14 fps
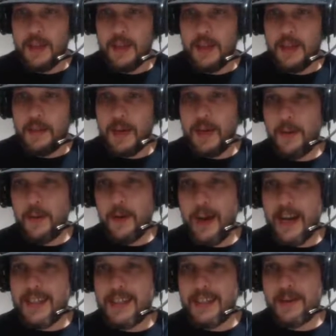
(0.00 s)
Marion
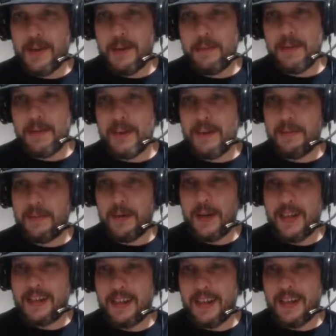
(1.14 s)
Watson with a pretty good
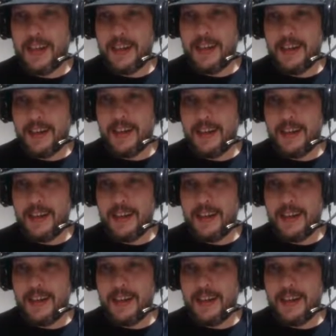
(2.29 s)
point saying, let's